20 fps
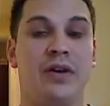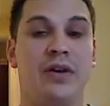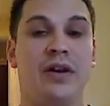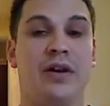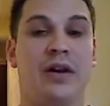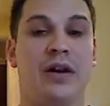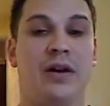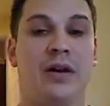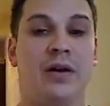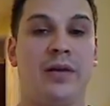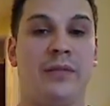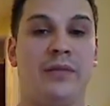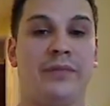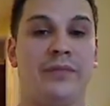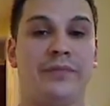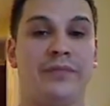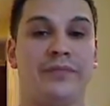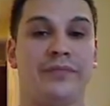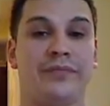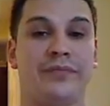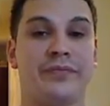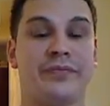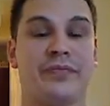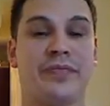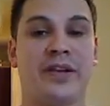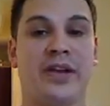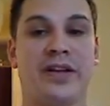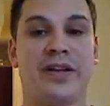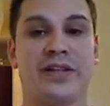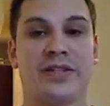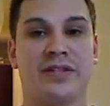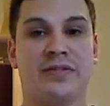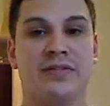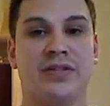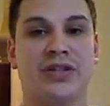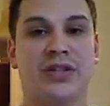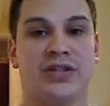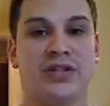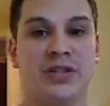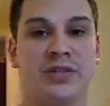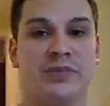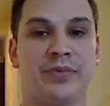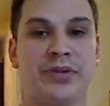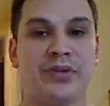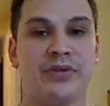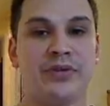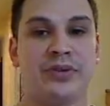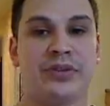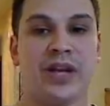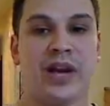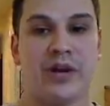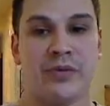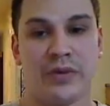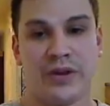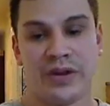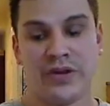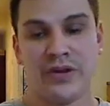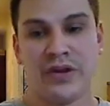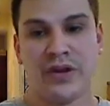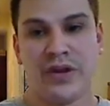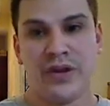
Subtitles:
I guess let me just jump into it that way.